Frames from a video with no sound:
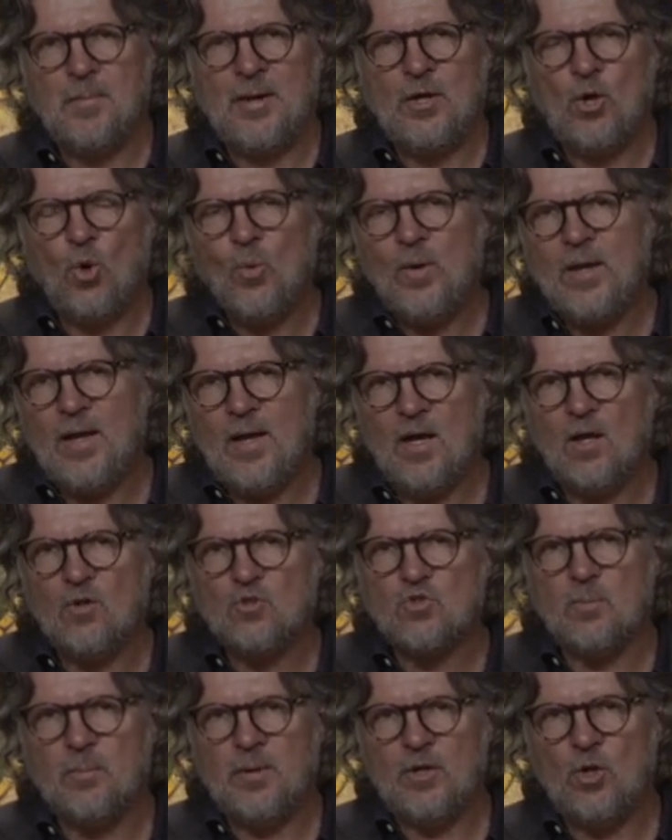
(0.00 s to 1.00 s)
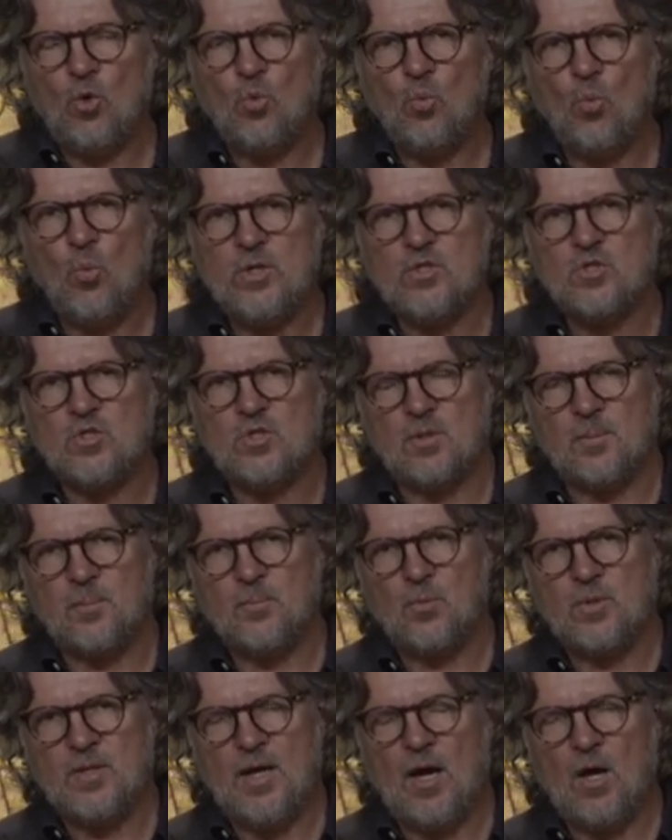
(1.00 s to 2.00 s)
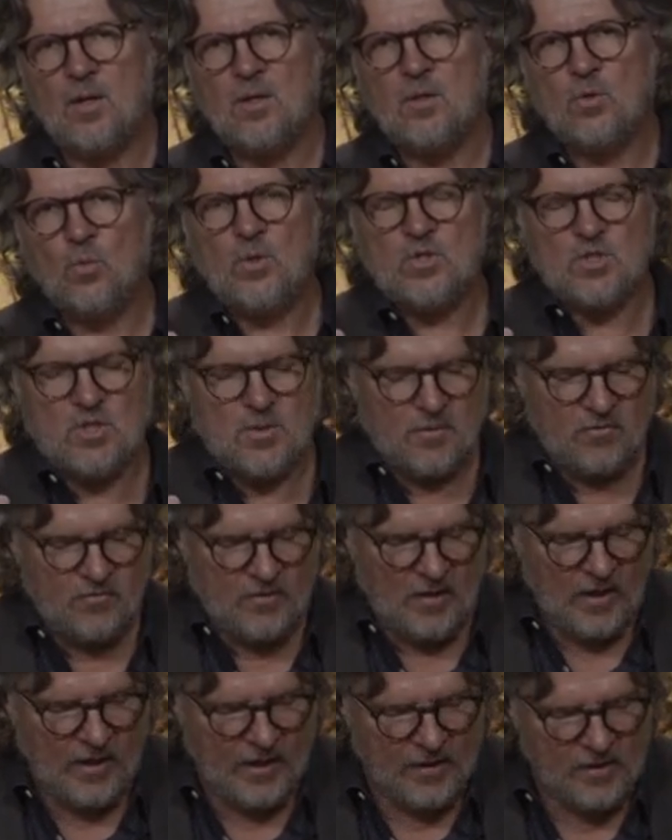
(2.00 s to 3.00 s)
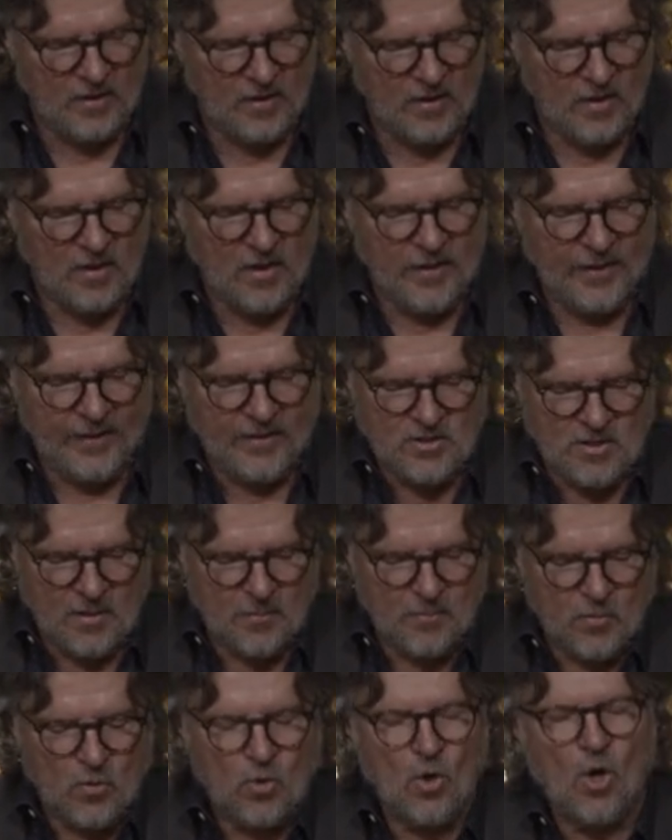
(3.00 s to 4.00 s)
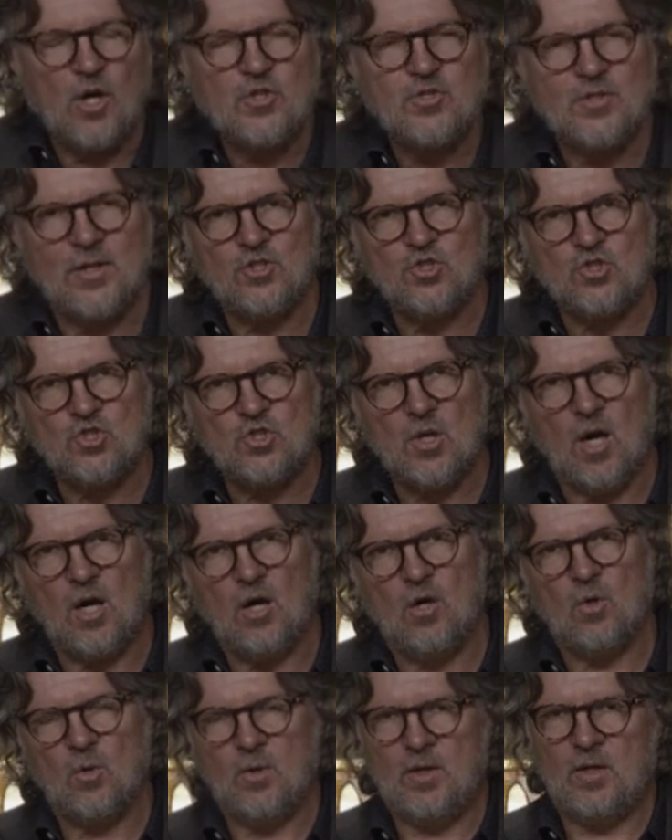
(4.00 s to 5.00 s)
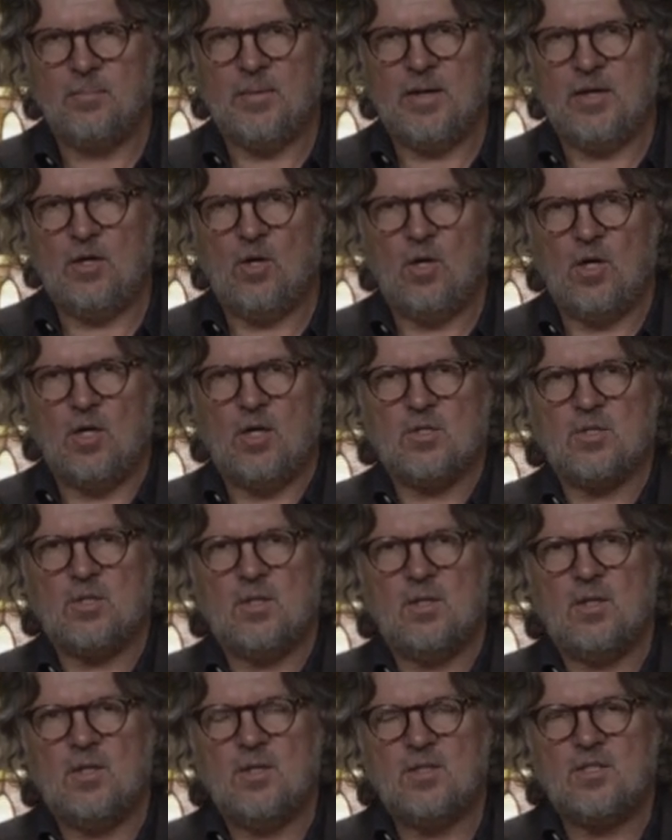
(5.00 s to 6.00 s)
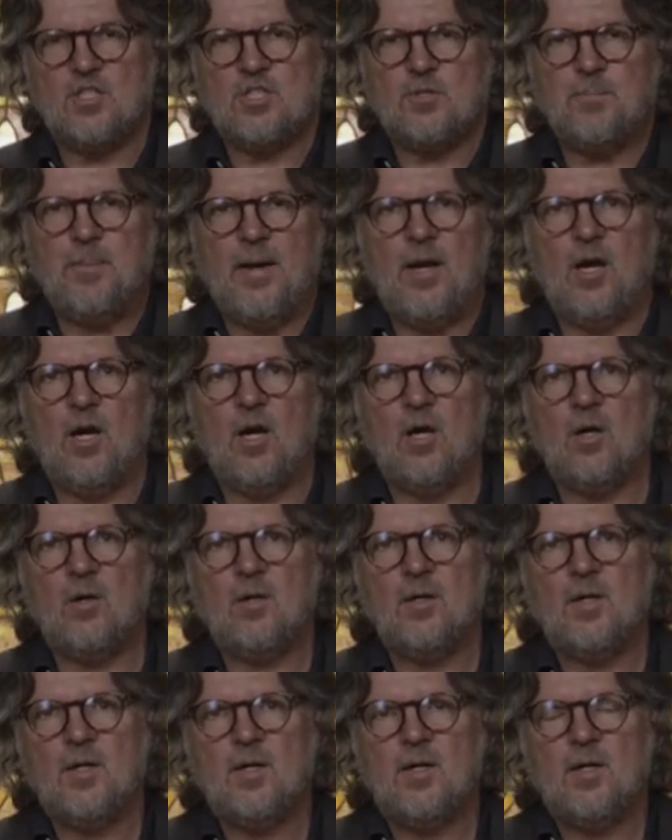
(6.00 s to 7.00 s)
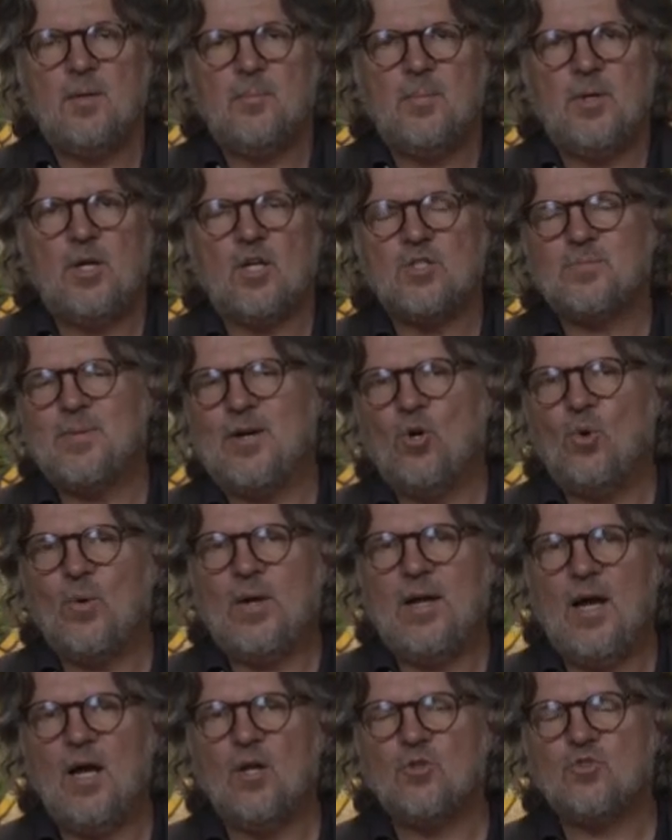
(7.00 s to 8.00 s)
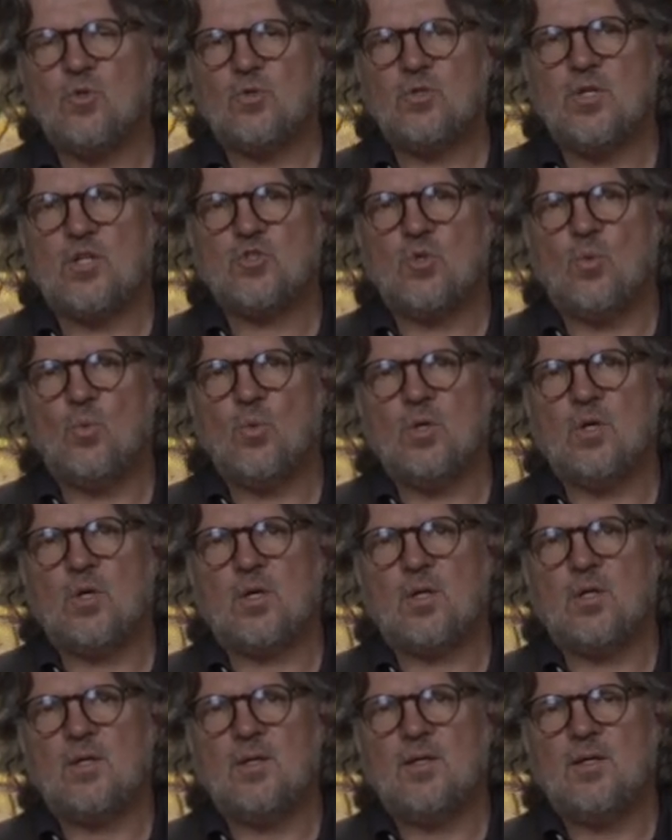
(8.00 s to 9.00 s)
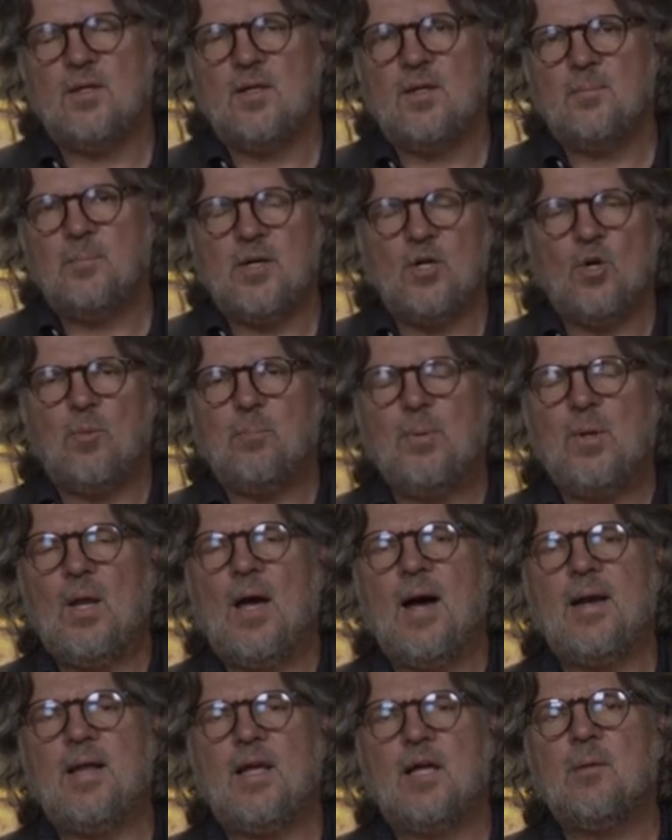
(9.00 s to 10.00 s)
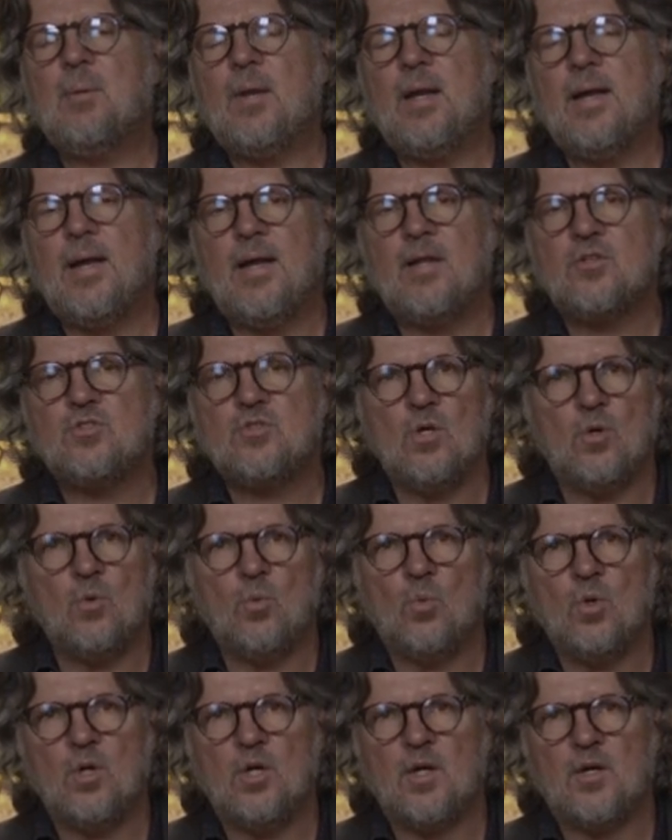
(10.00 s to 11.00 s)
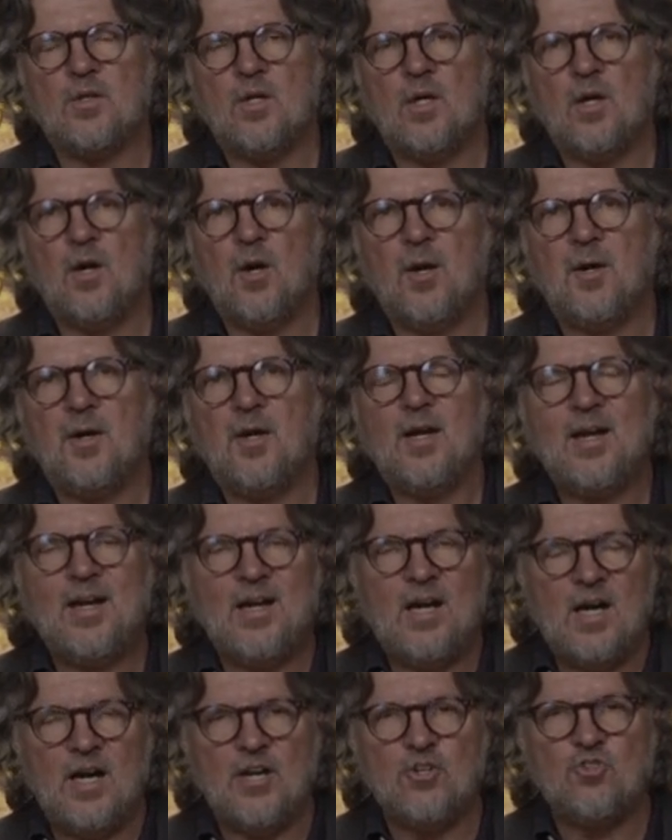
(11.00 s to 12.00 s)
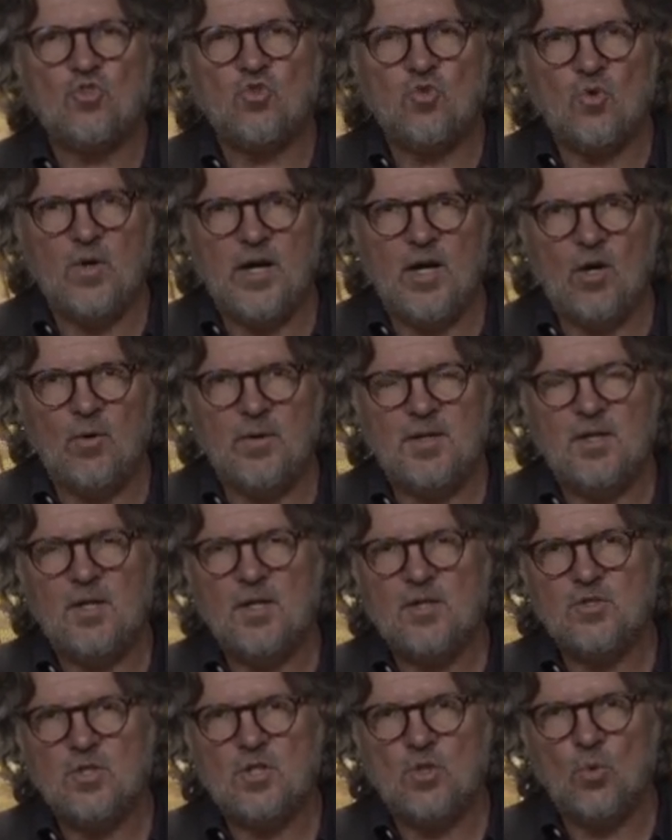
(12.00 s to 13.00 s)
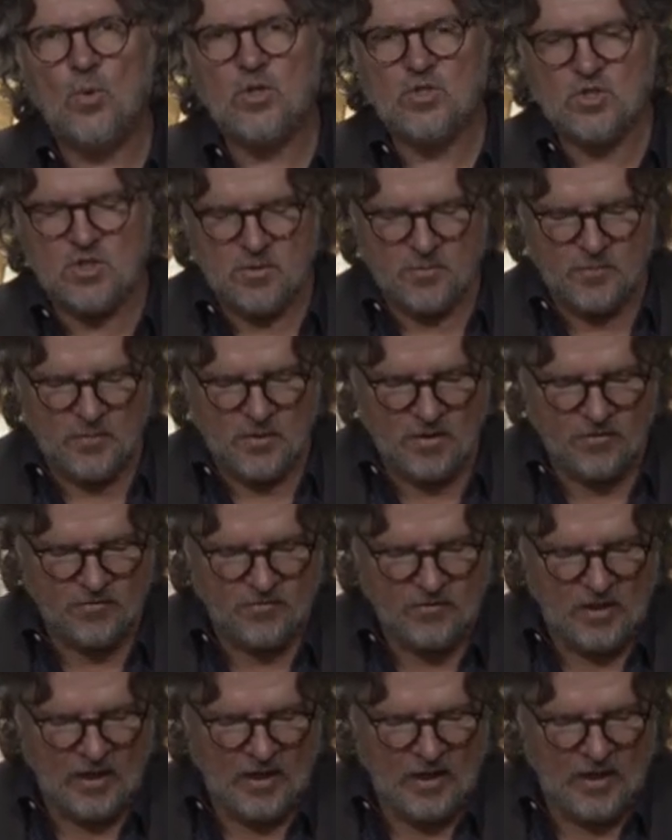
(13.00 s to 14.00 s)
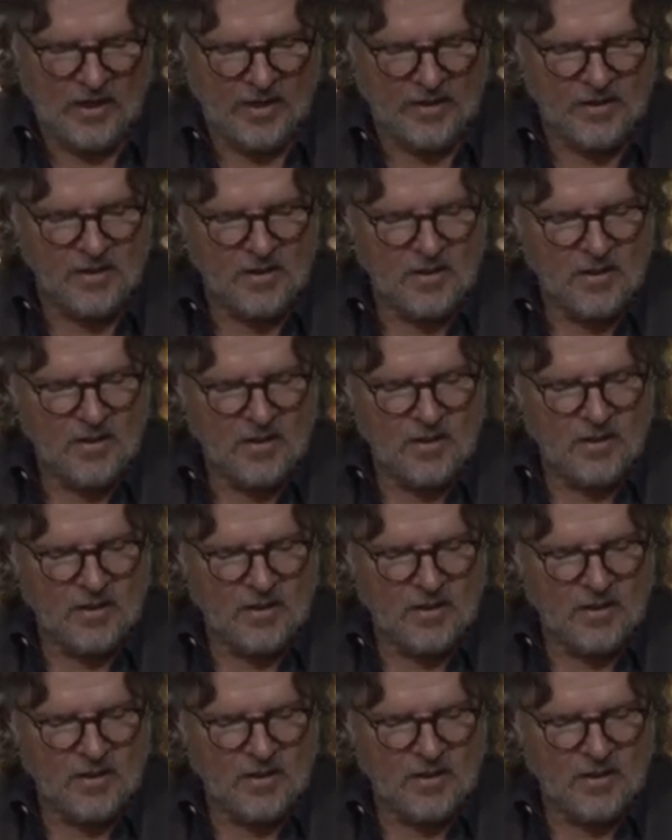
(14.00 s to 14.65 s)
My own counsel, my own wisdom, without the wisdom of God, ends up causing sorrow in my heart, despair, because my own counsel doesn't work. My own plotting and plans don't work. They are contrary to the wisdom of God.